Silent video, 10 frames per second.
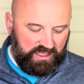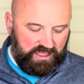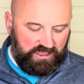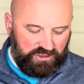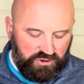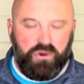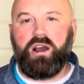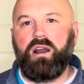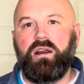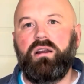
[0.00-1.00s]
You
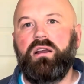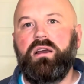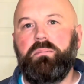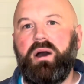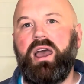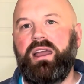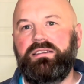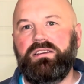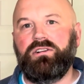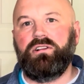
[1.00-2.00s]
are my
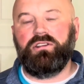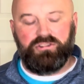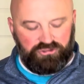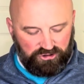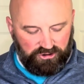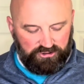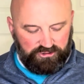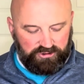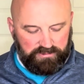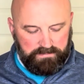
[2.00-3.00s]
ideal
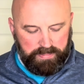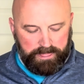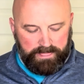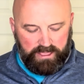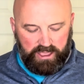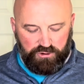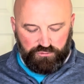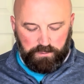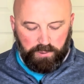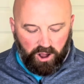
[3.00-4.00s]
church. And
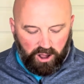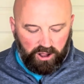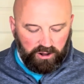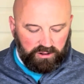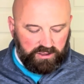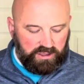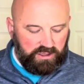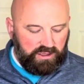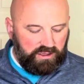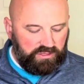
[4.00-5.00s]
for Paul,
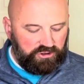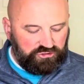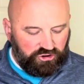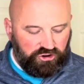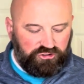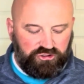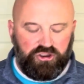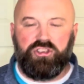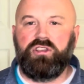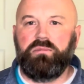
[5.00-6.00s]
the church
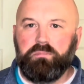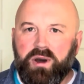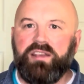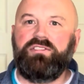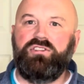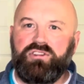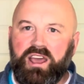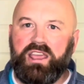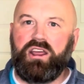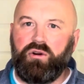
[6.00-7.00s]
must
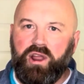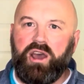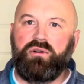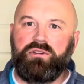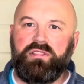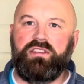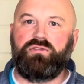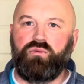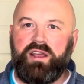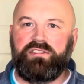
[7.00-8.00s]
unite around
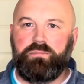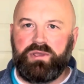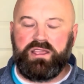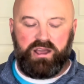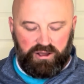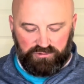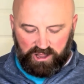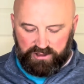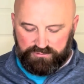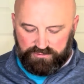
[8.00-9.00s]
this recipe of
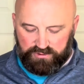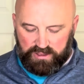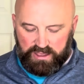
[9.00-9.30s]
love.